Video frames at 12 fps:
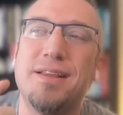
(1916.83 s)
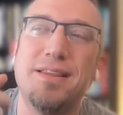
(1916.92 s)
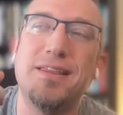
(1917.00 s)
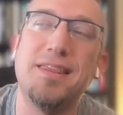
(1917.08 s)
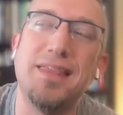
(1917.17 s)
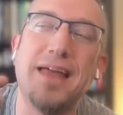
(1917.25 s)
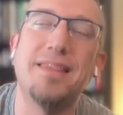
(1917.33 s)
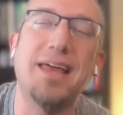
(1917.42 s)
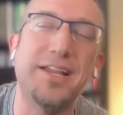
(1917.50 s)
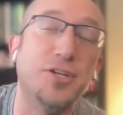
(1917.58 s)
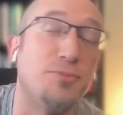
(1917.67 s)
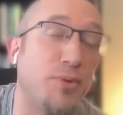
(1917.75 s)
then that,
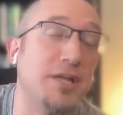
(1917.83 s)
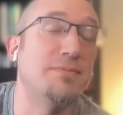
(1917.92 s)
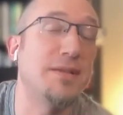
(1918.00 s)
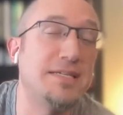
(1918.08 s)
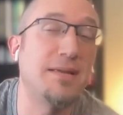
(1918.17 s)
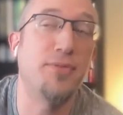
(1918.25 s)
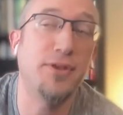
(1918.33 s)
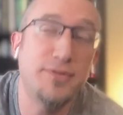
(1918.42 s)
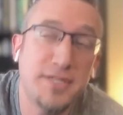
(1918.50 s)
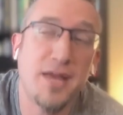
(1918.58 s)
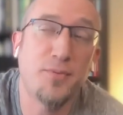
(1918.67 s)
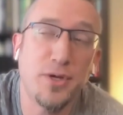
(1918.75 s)
that just brings me to something you
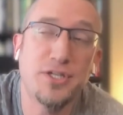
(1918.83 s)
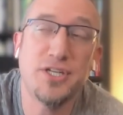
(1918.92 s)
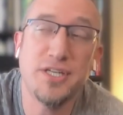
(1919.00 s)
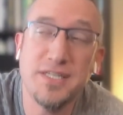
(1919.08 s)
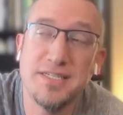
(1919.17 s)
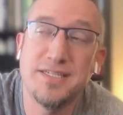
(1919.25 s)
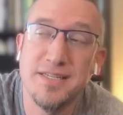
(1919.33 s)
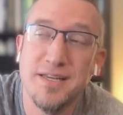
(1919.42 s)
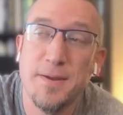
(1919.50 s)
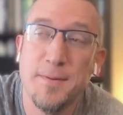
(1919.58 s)
said, which is